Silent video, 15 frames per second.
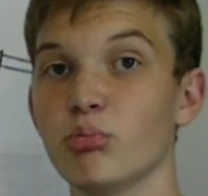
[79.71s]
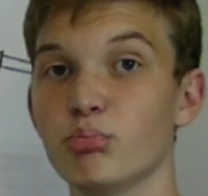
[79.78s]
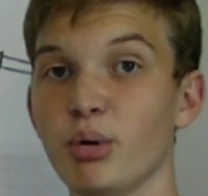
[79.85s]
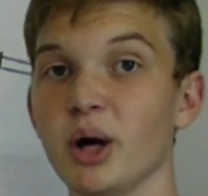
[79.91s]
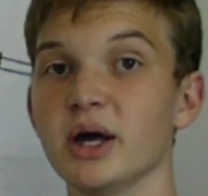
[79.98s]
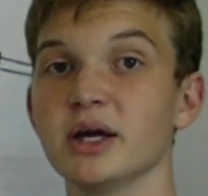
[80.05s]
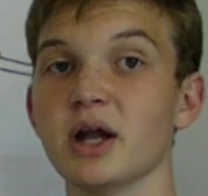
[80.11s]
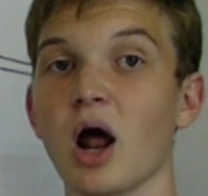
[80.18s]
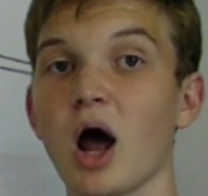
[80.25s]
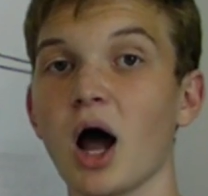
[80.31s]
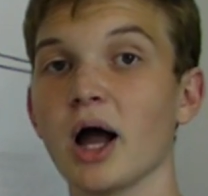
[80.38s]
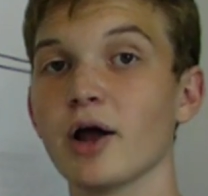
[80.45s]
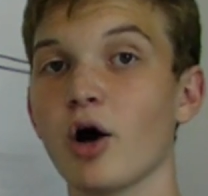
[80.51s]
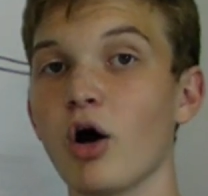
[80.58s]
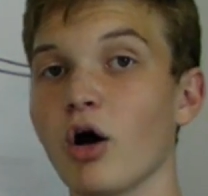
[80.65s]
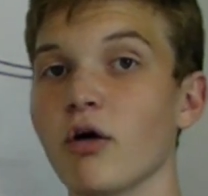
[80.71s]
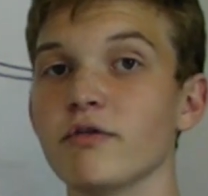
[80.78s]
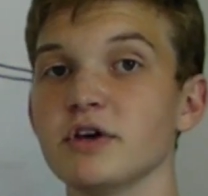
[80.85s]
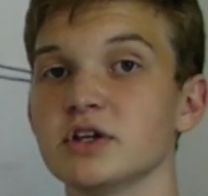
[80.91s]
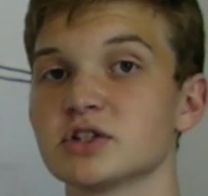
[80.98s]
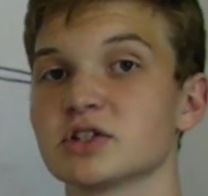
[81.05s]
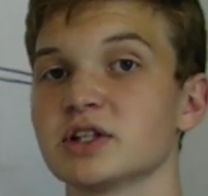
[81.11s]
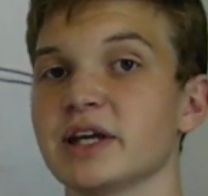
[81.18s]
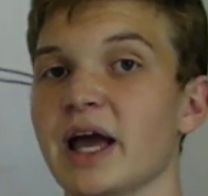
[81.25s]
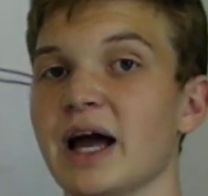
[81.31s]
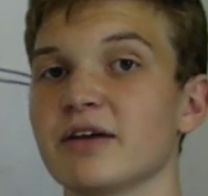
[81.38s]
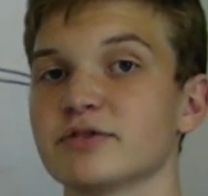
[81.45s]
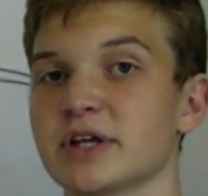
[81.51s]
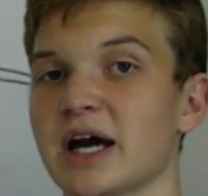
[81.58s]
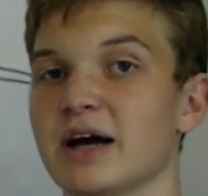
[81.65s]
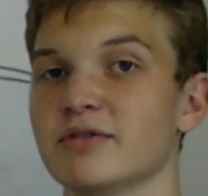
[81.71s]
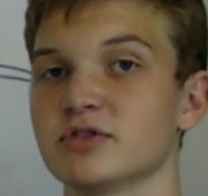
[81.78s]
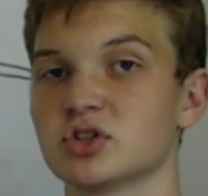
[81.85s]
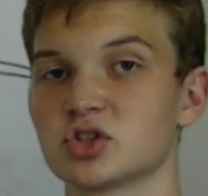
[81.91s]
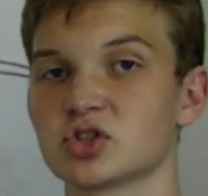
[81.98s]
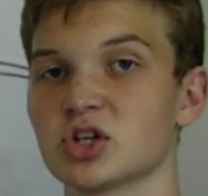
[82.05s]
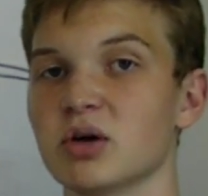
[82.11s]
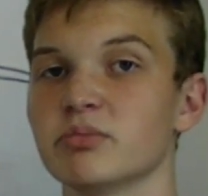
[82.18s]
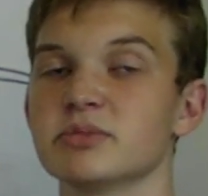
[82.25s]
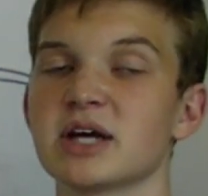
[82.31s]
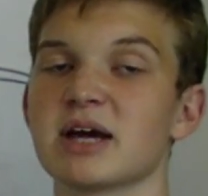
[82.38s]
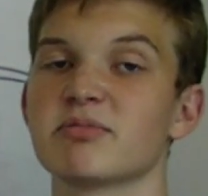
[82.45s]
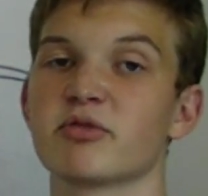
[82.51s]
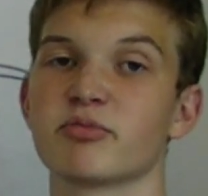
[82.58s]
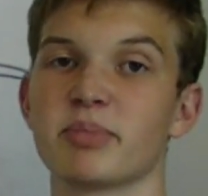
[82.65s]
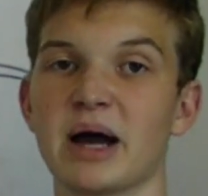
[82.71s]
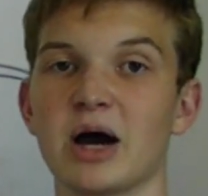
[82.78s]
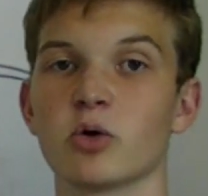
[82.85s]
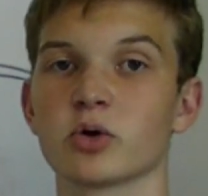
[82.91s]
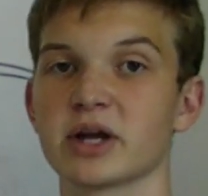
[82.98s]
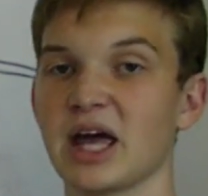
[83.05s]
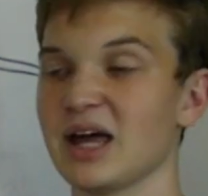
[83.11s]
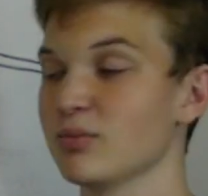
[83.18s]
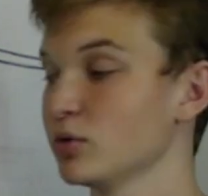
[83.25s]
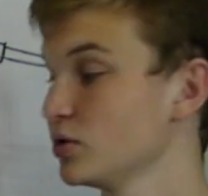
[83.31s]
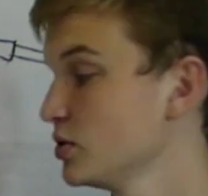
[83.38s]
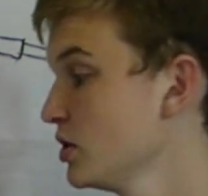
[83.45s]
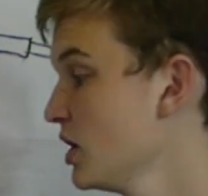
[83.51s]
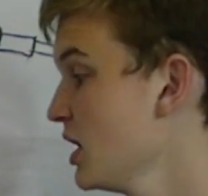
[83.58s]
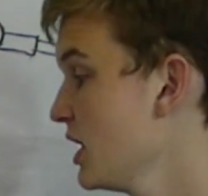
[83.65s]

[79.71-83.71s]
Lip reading: but I obviously have to have some type of power cable